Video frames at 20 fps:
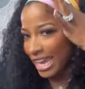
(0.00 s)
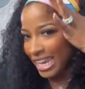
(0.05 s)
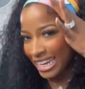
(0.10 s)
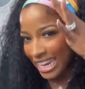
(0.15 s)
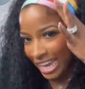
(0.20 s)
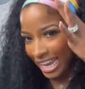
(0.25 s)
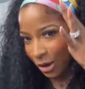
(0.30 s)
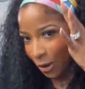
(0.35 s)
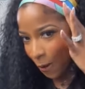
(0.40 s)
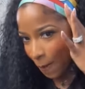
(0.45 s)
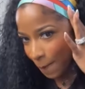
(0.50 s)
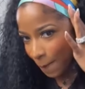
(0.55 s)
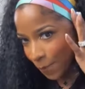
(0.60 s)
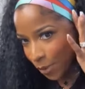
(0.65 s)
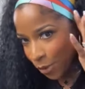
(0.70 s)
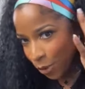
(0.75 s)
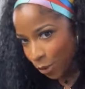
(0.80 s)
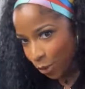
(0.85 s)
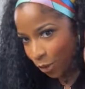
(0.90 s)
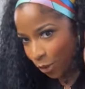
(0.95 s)
It ain't going to
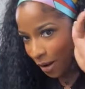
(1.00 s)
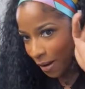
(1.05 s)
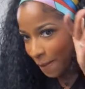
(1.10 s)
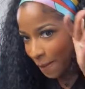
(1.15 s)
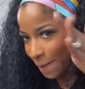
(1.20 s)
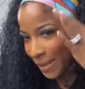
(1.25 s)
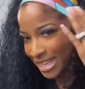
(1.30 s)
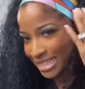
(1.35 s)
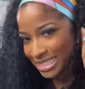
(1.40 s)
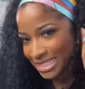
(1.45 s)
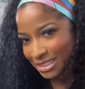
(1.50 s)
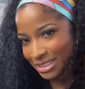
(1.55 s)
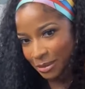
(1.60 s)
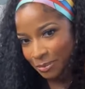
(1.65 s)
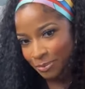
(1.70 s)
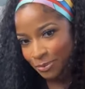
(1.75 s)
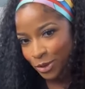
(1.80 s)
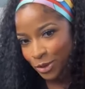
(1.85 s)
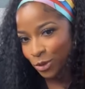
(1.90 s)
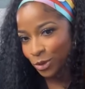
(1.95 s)
pull or mess
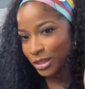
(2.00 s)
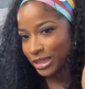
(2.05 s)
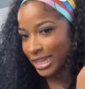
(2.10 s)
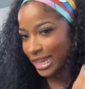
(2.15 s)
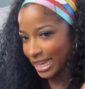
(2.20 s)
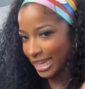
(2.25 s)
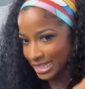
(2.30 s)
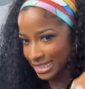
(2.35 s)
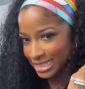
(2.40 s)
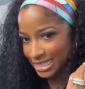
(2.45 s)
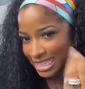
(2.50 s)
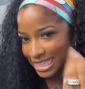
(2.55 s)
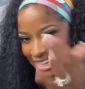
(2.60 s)
up your lace.